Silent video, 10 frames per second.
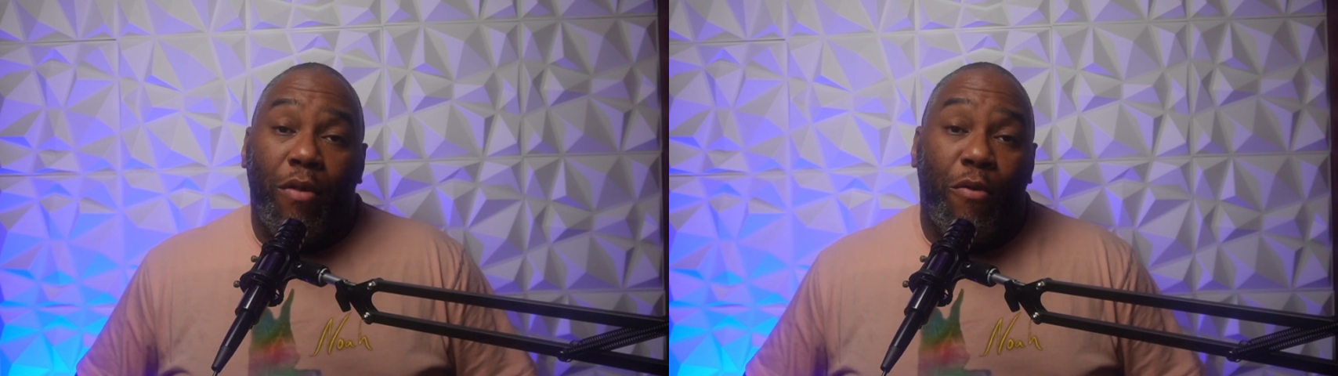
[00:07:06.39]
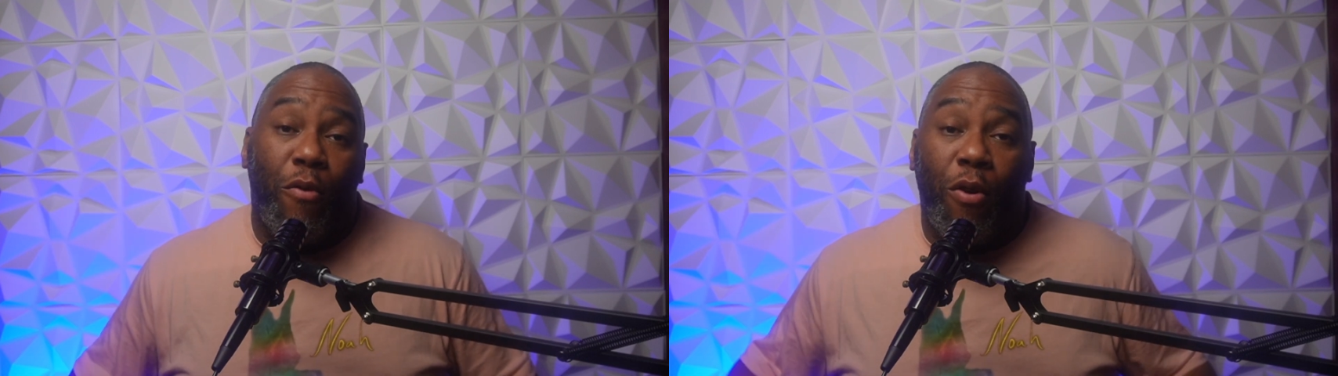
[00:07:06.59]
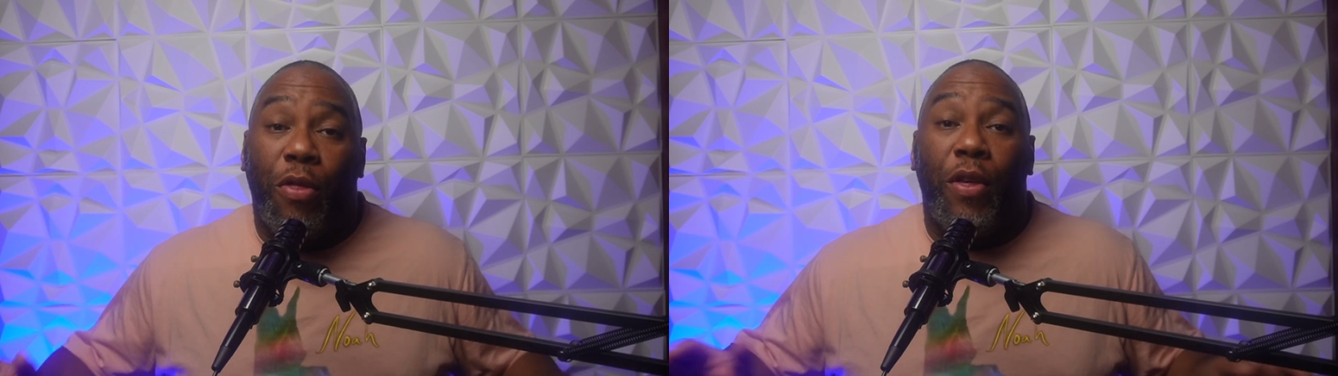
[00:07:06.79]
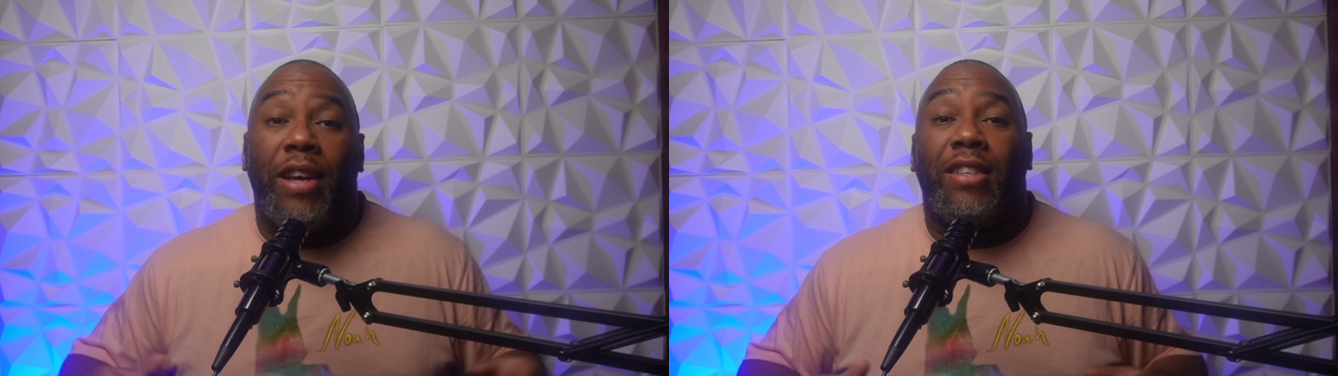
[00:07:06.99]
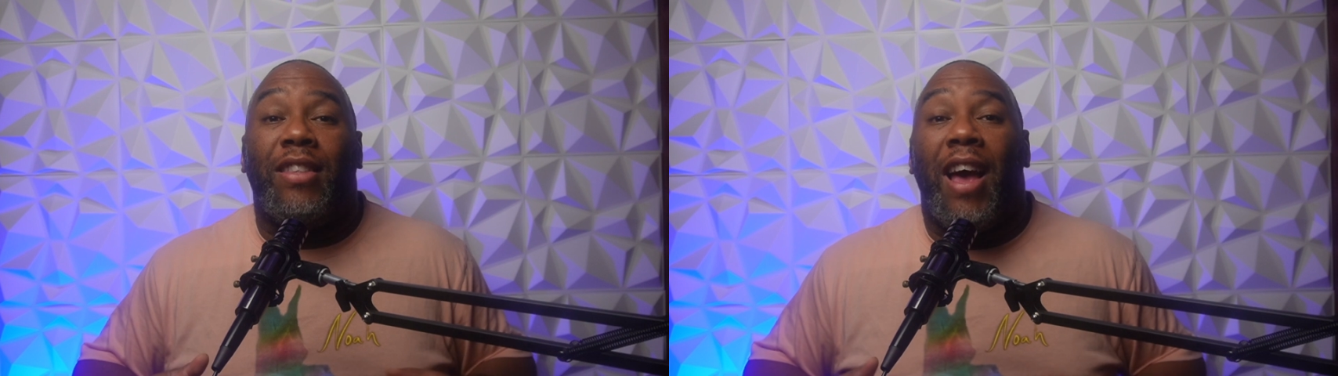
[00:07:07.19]

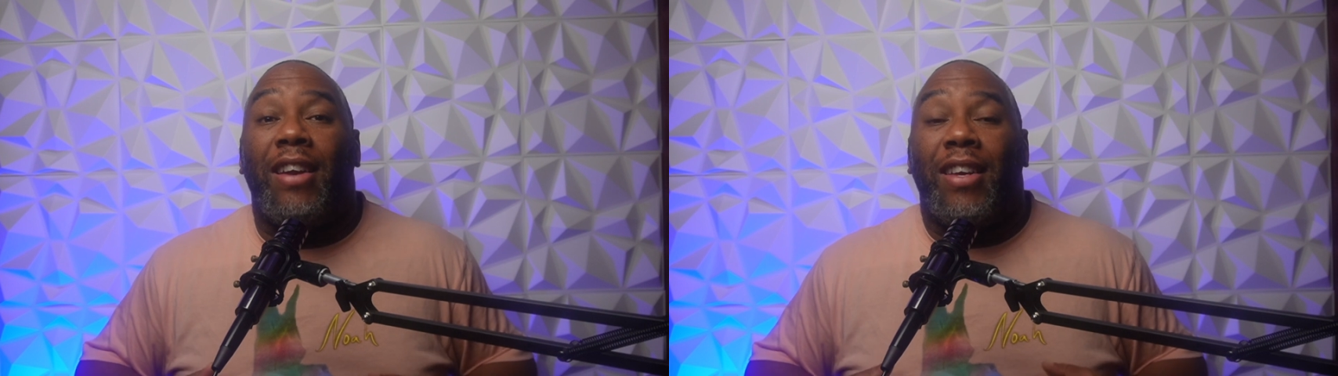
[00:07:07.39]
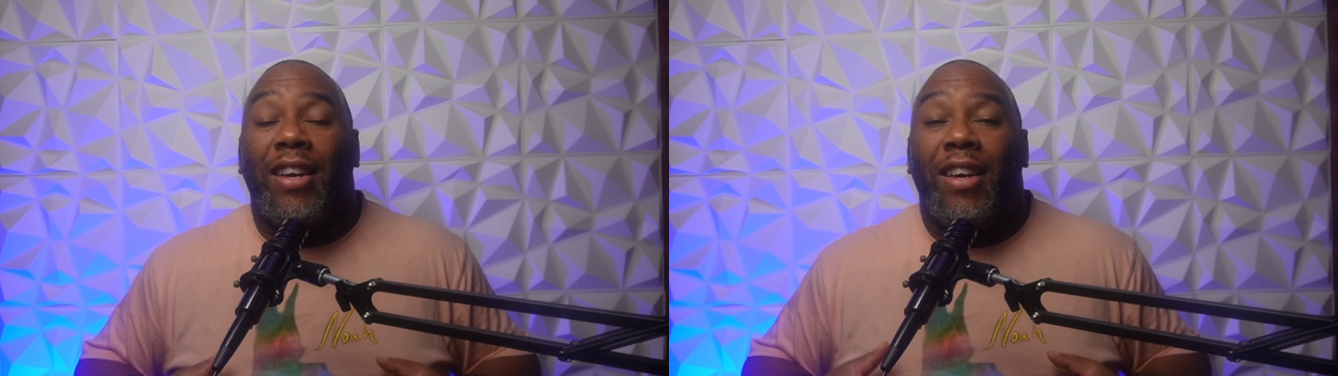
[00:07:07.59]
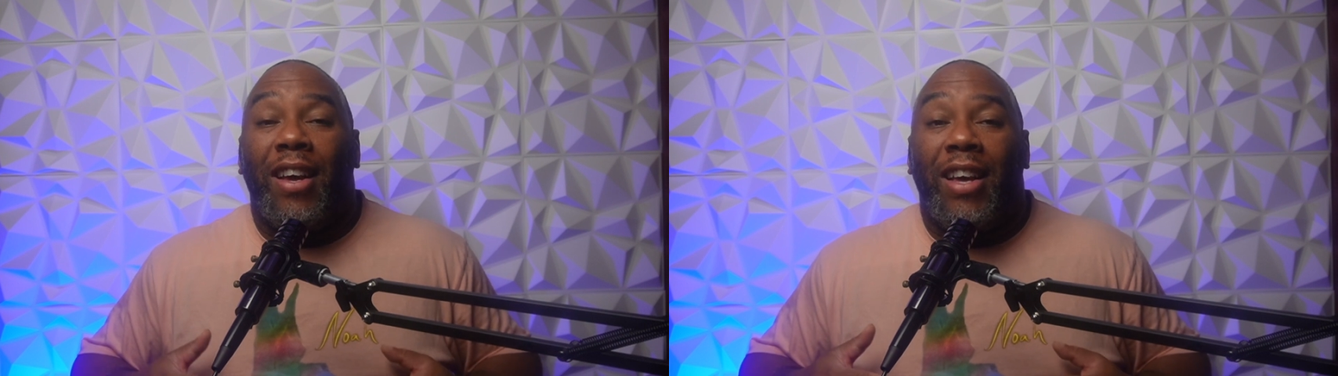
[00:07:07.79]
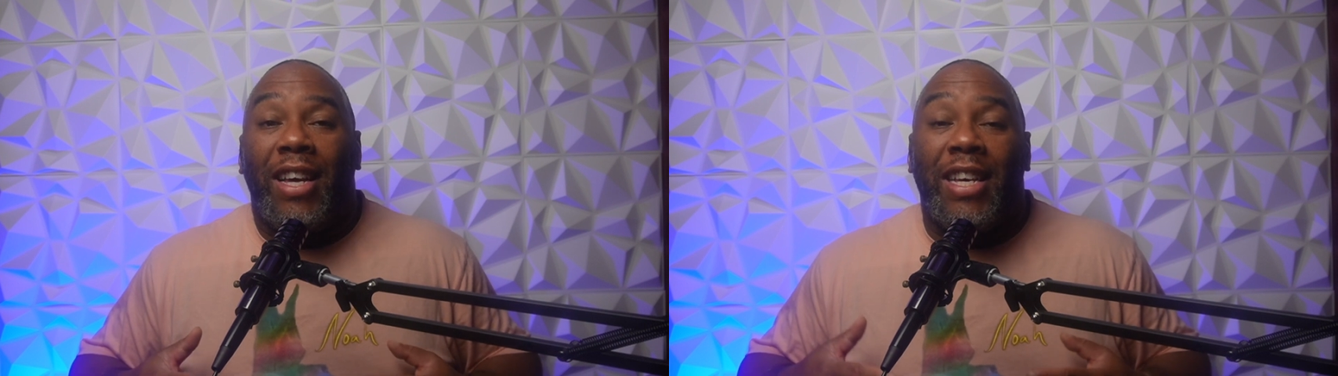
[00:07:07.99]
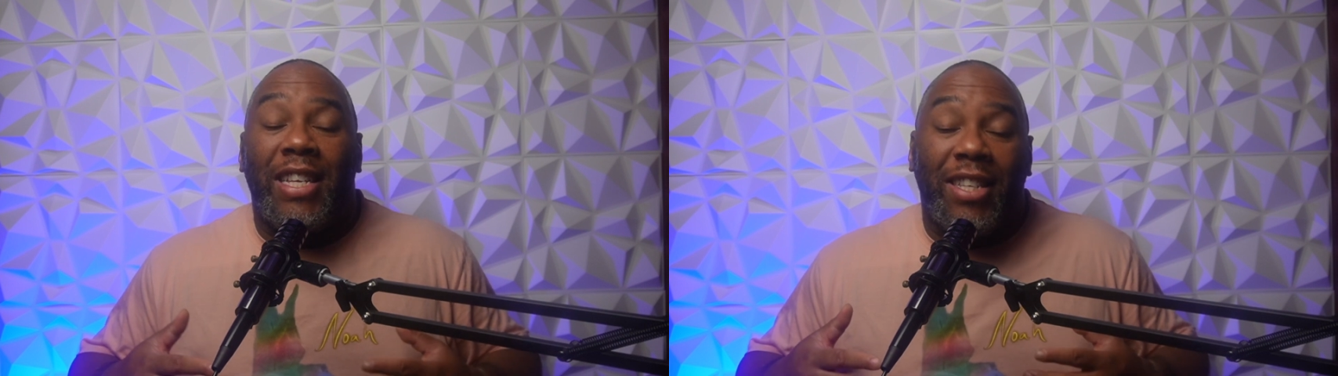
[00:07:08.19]
that
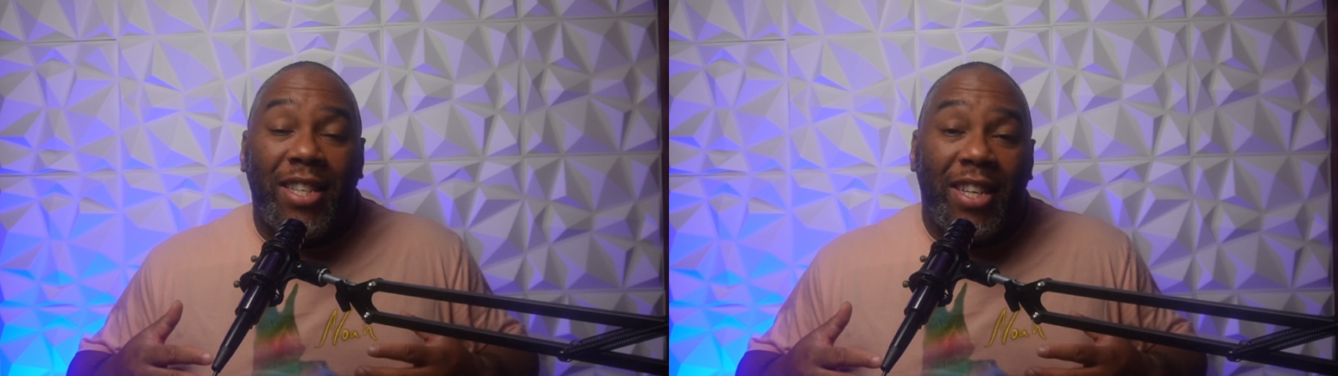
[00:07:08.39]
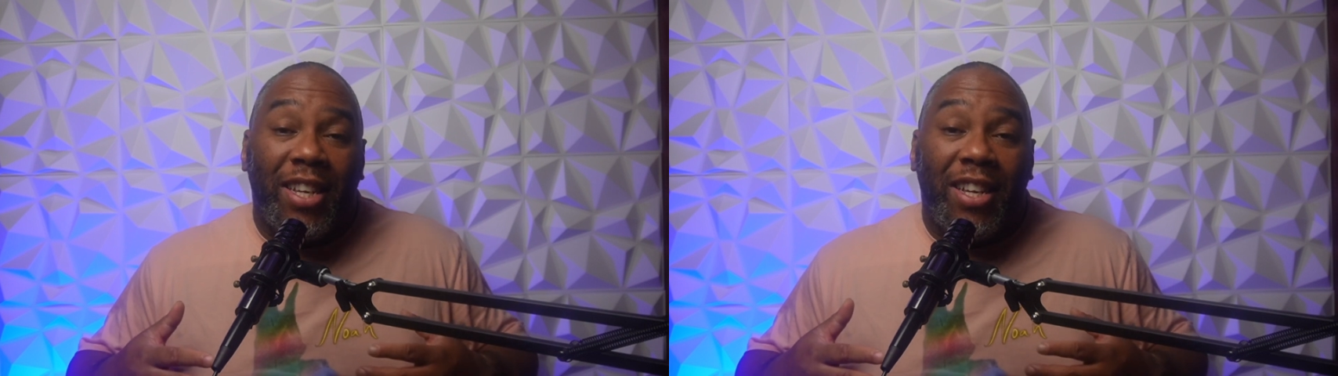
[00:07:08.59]
is